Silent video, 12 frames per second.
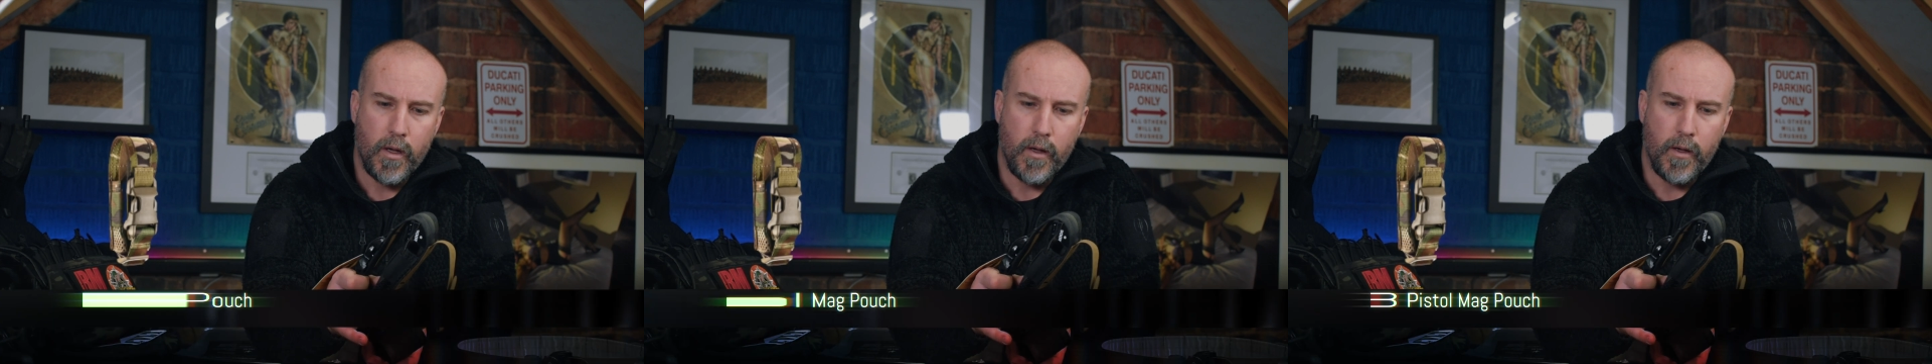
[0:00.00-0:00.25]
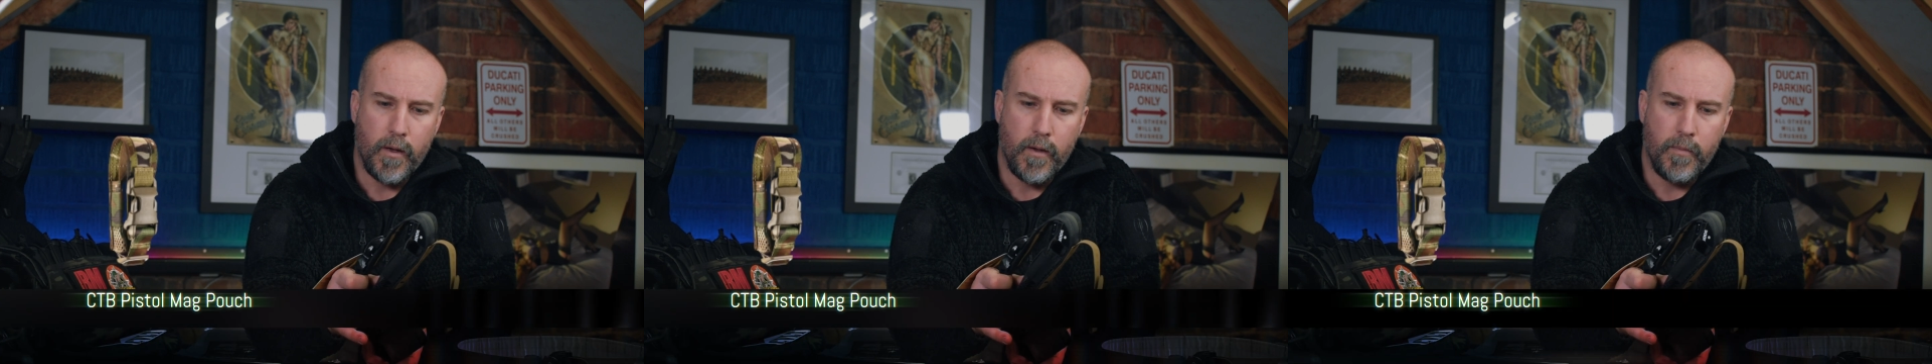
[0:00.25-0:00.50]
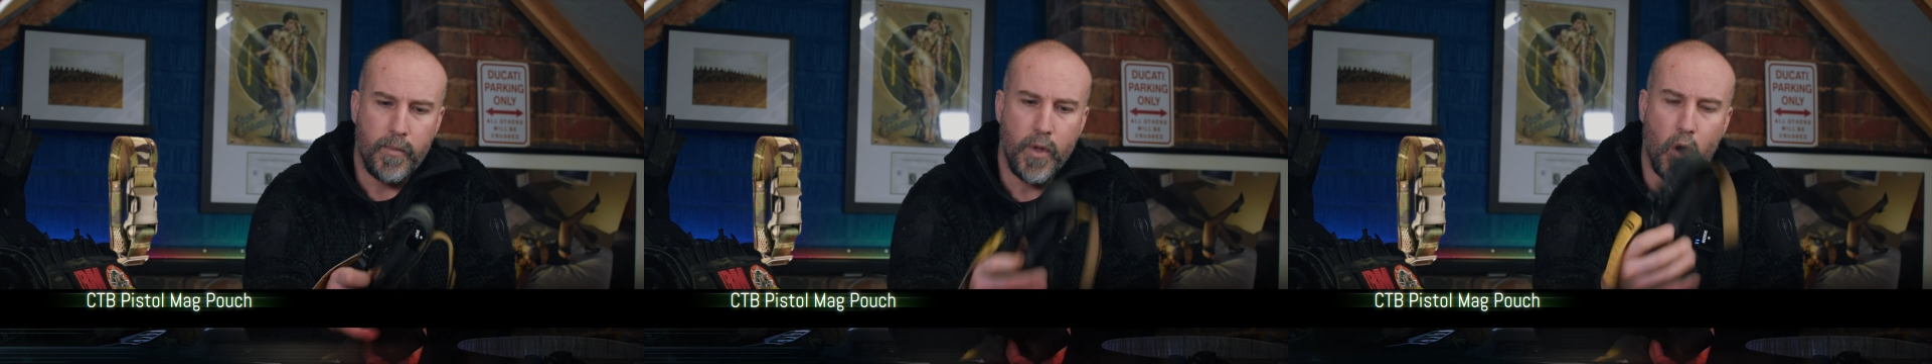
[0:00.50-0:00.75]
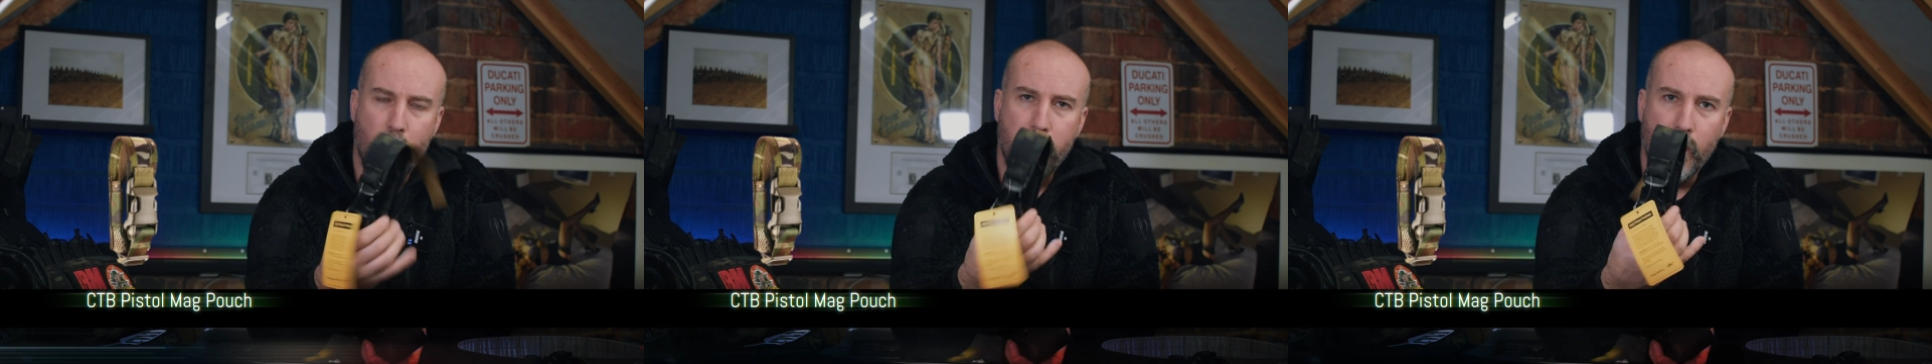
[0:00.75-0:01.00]

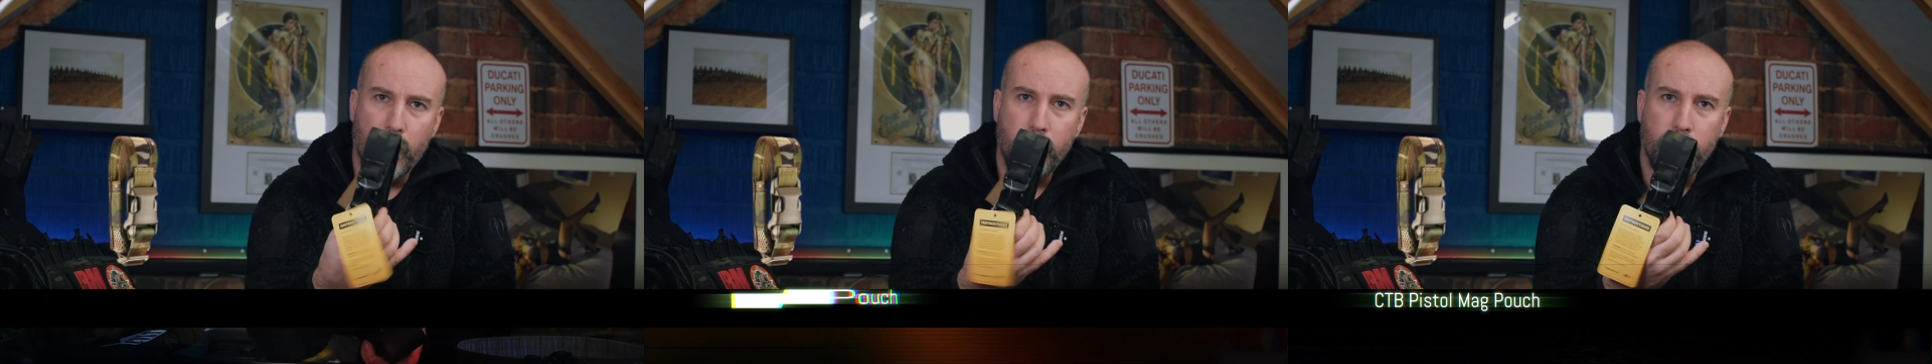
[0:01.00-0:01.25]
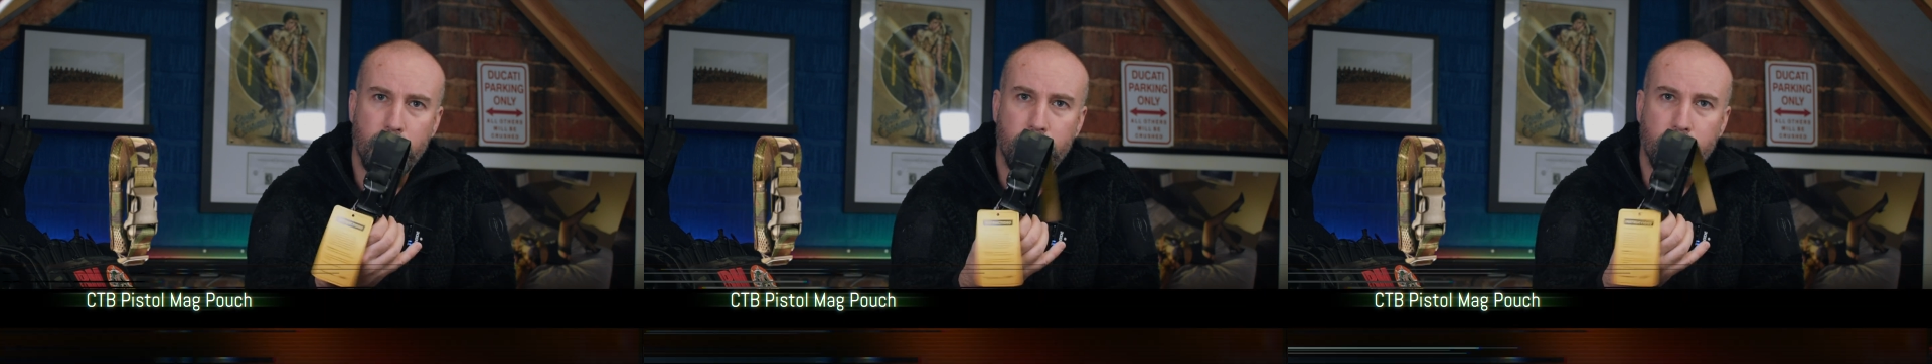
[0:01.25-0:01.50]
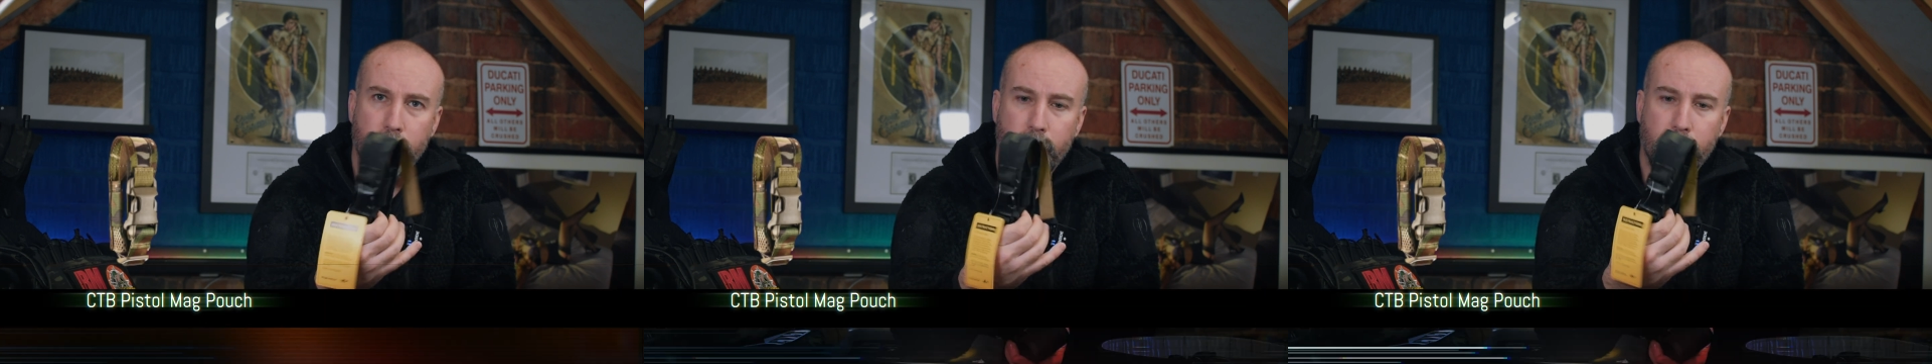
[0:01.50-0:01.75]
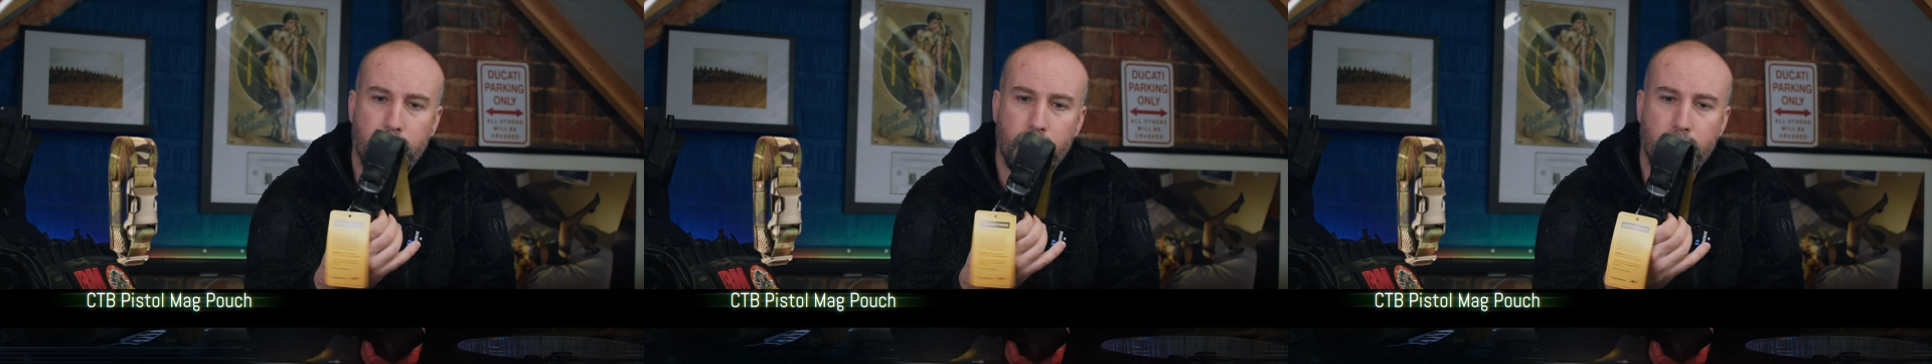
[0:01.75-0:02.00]
9mm
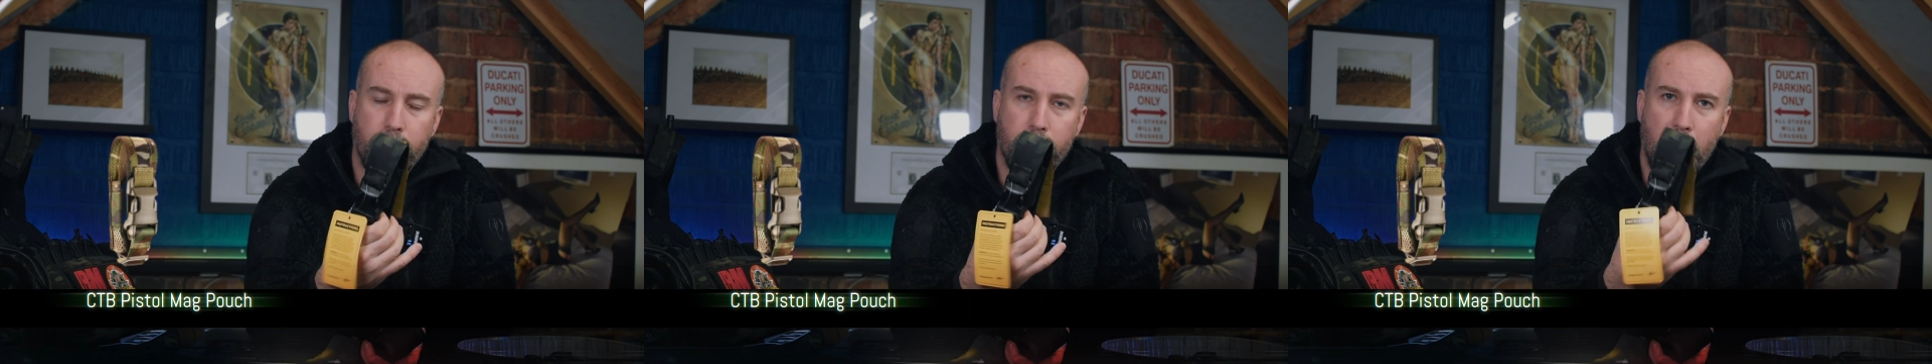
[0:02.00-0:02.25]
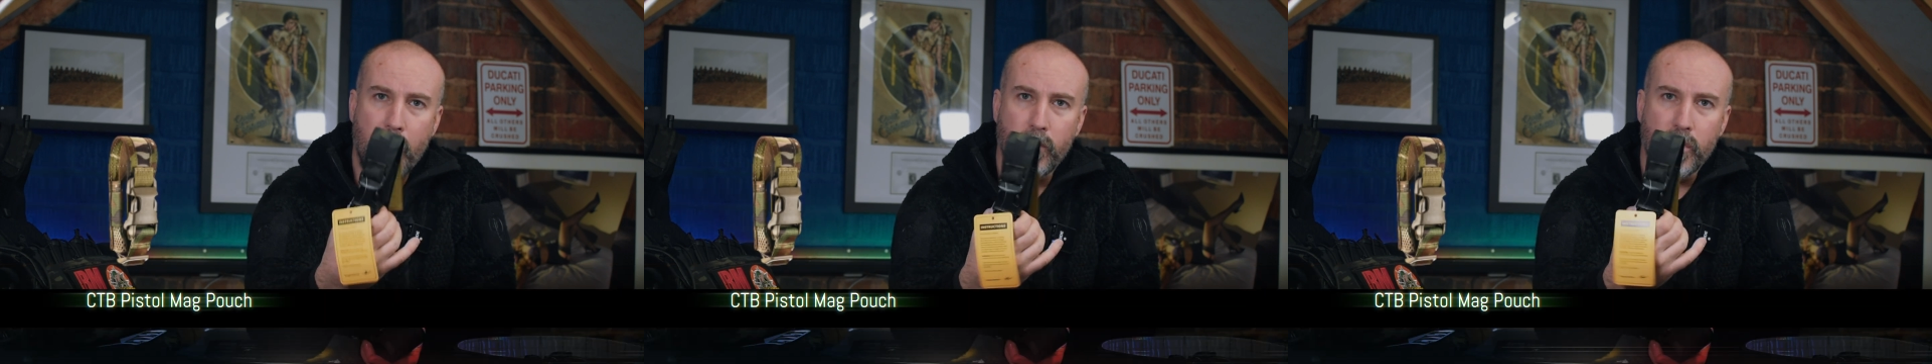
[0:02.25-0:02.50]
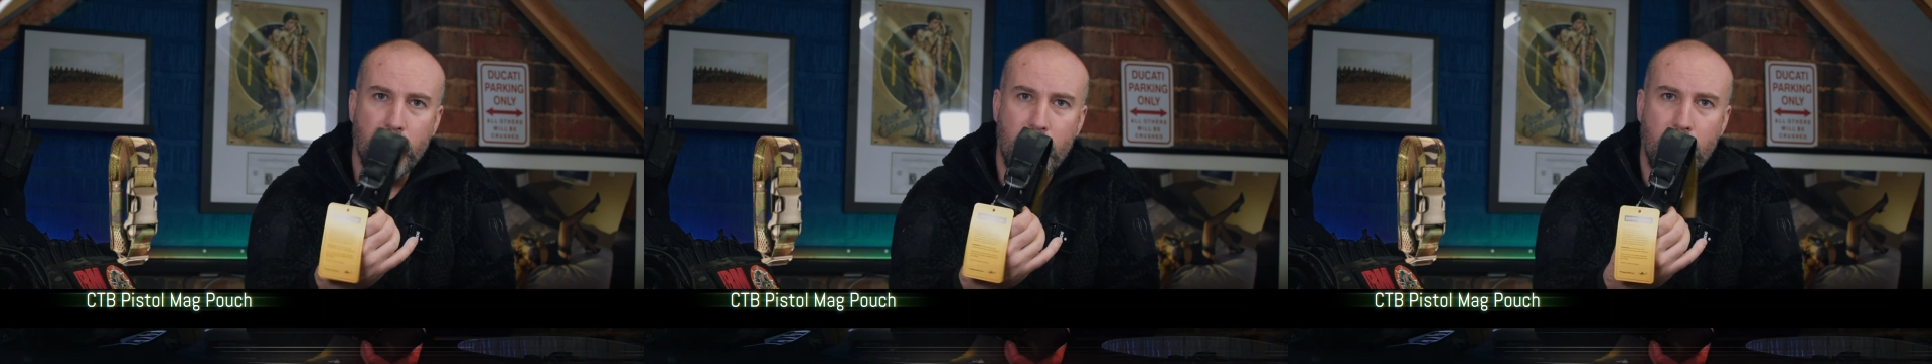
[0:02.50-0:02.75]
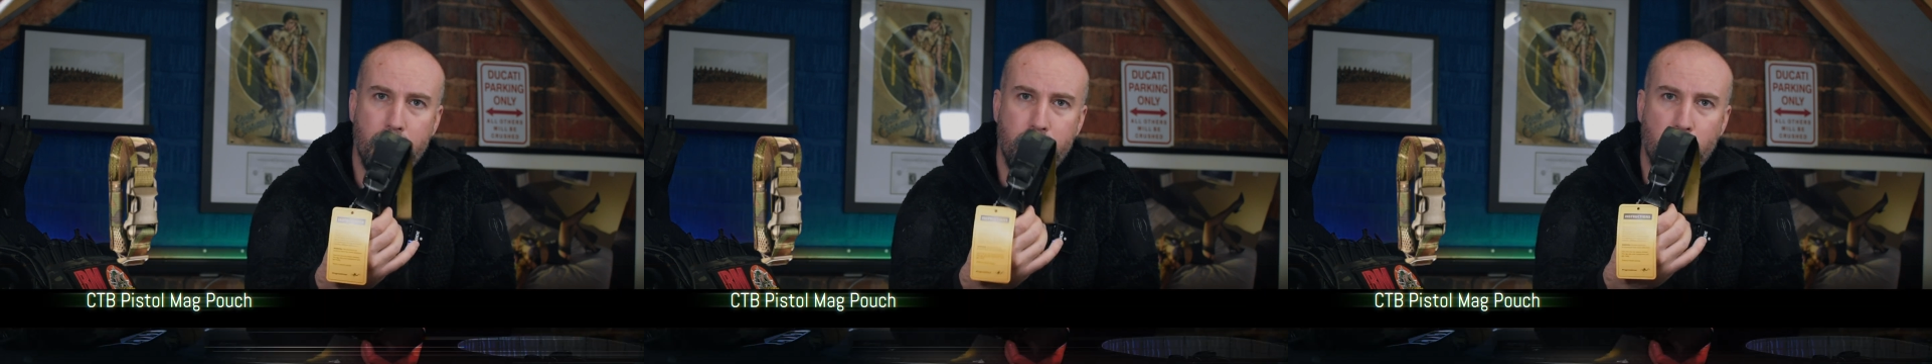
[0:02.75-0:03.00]
pouch
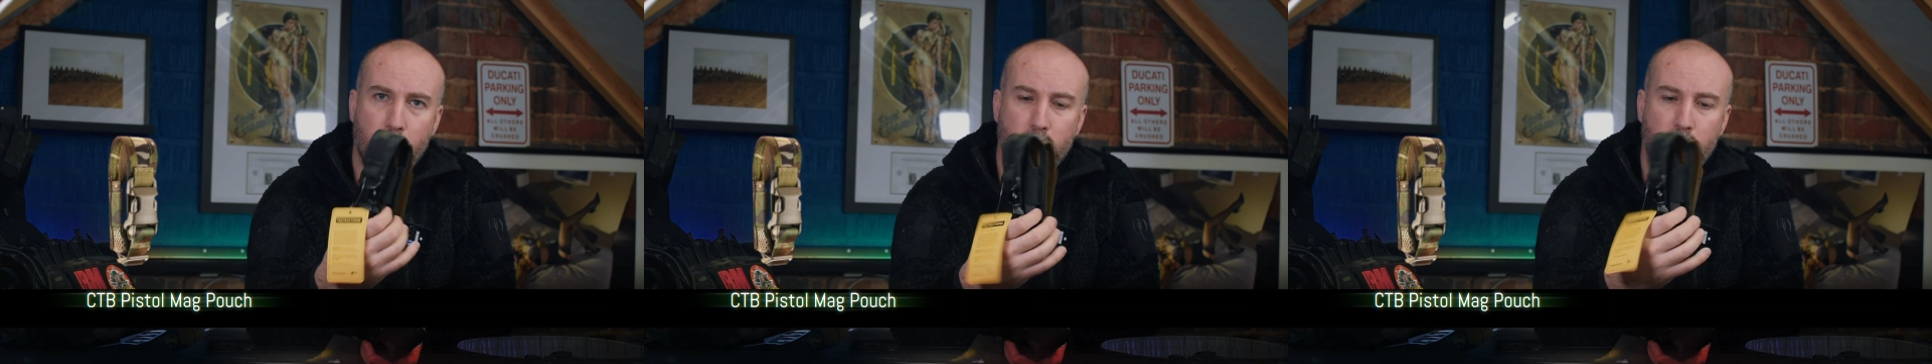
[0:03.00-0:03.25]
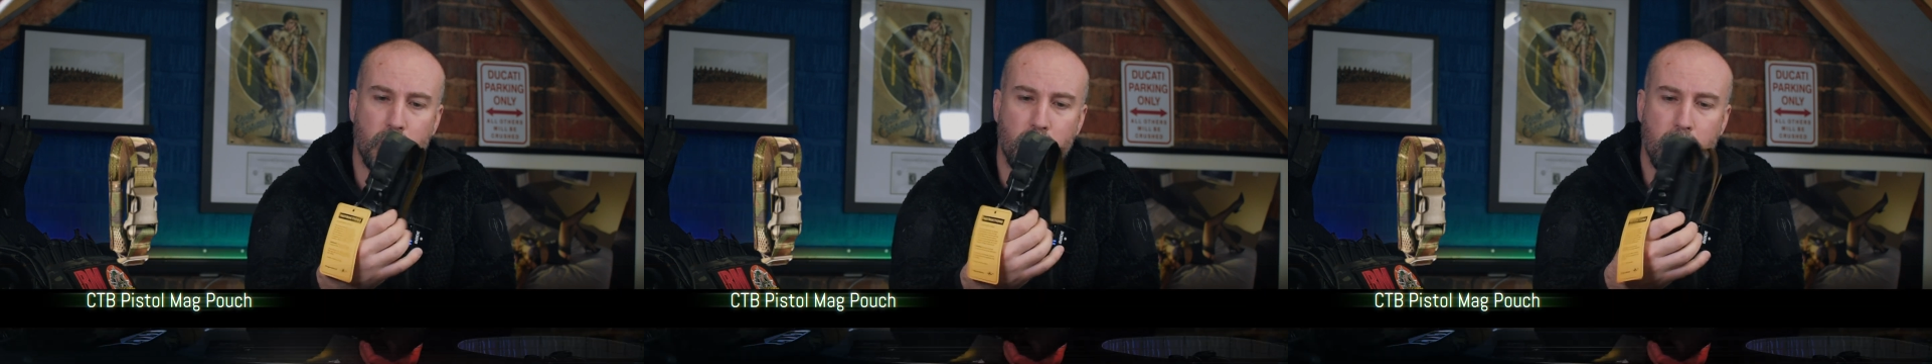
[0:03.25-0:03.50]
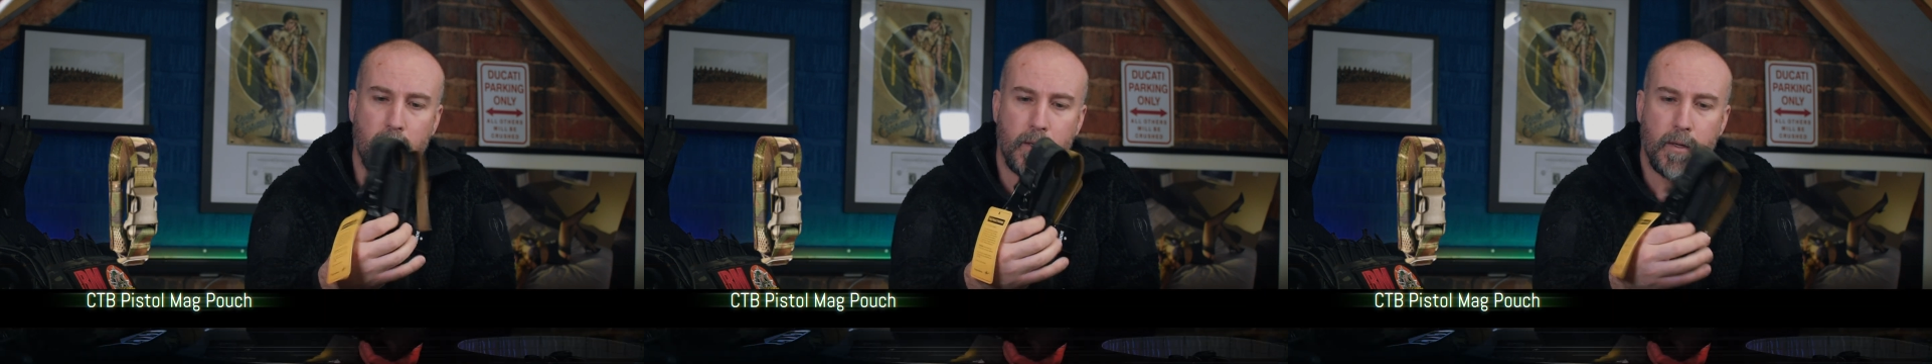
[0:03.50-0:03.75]
there, pouch.